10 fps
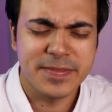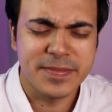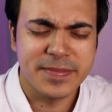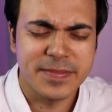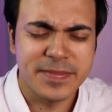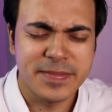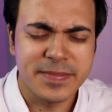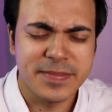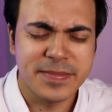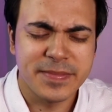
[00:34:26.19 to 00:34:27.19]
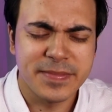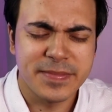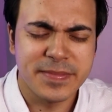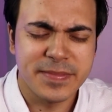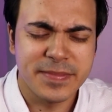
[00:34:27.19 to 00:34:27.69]

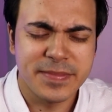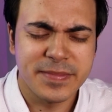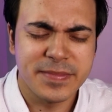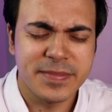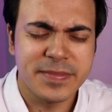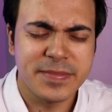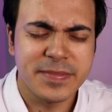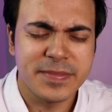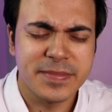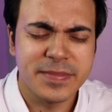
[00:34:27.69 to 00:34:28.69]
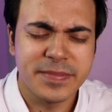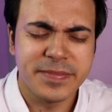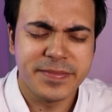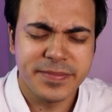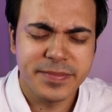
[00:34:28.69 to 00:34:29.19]

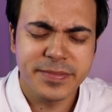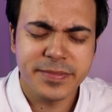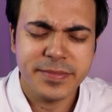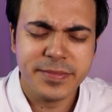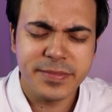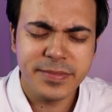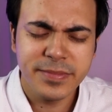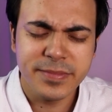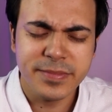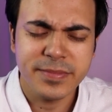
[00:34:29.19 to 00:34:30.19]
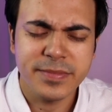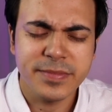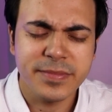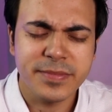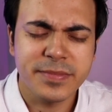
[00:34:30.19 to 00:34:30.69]

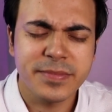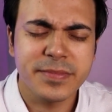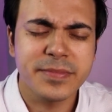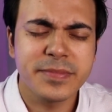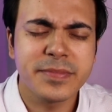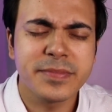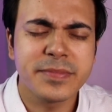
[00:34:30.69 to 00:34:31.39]
The person shown says nothing.